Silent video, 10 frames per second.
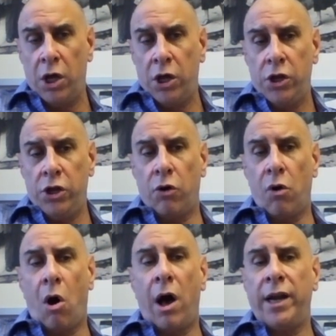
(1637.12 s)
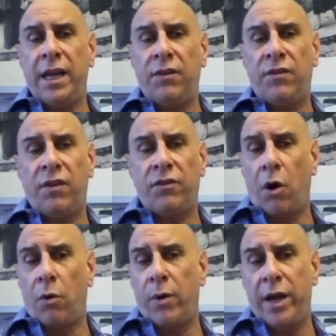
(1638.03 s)
your audience has
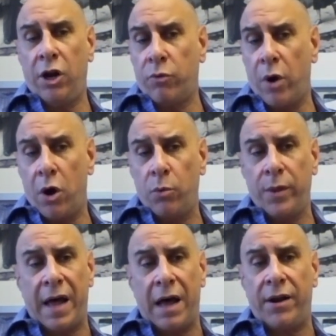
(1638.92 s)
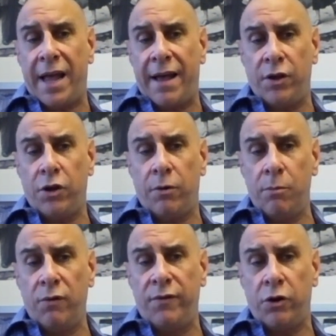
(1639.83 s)
already grown without having your
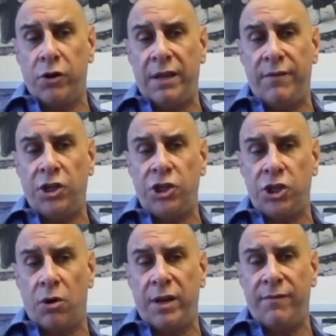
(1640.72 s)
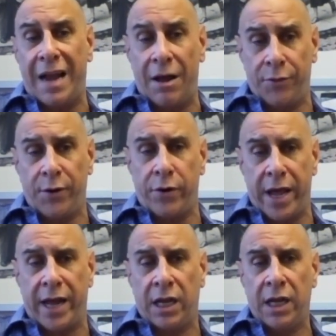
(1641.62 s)
movie or TV show even out there yet.